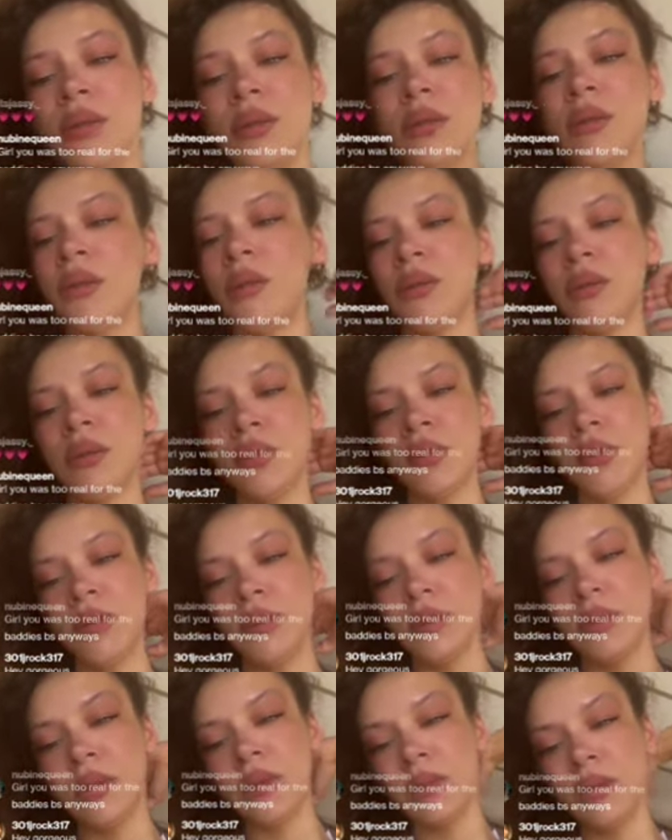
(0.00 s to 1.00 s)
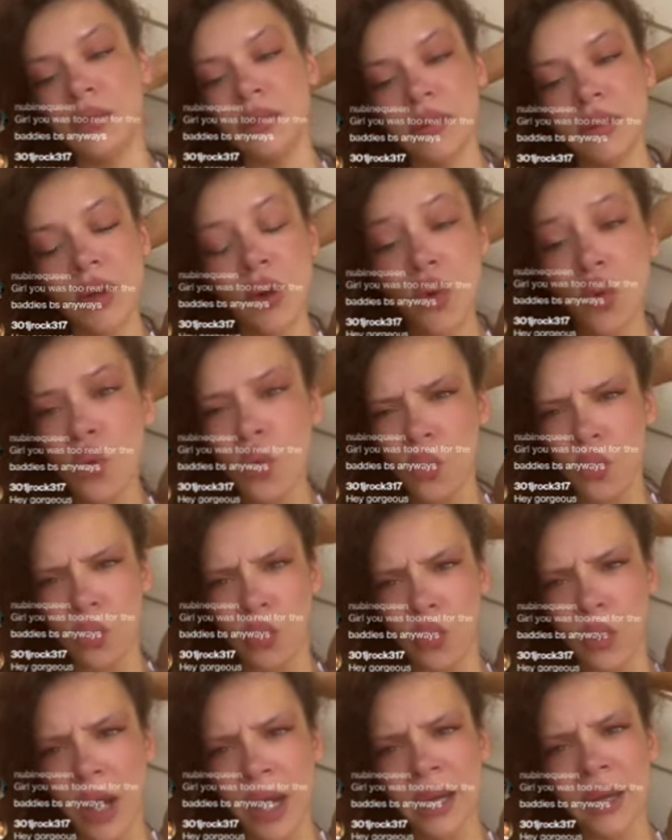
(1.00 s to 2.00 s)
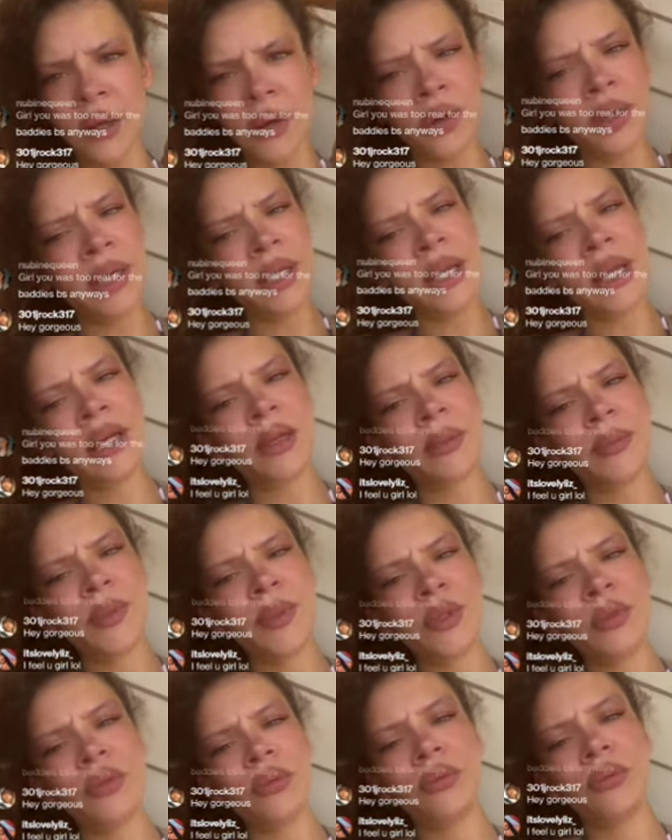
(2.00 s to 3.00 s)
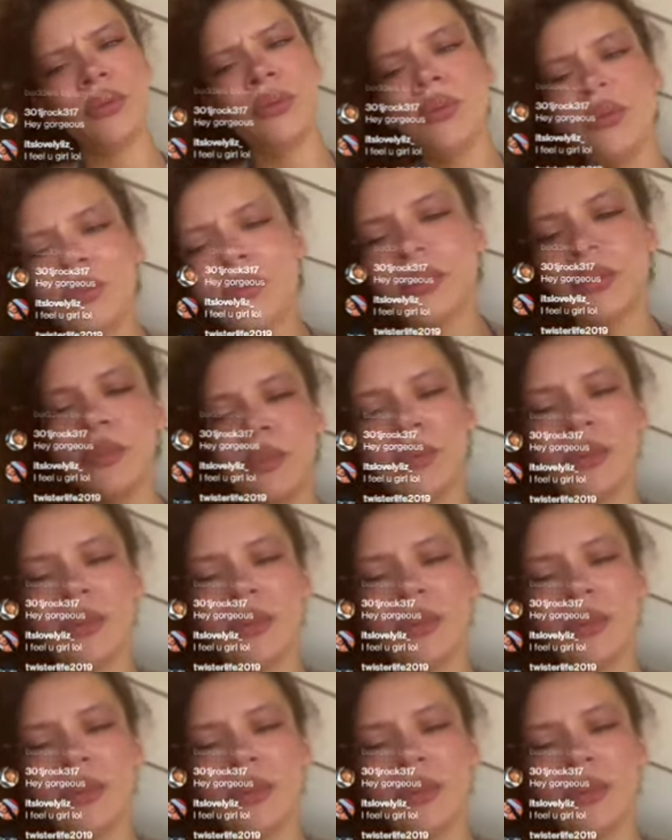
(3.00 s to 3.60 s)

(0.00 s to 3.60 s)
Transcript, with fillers: Ooh, I can go heat that up too. I still got the leftovers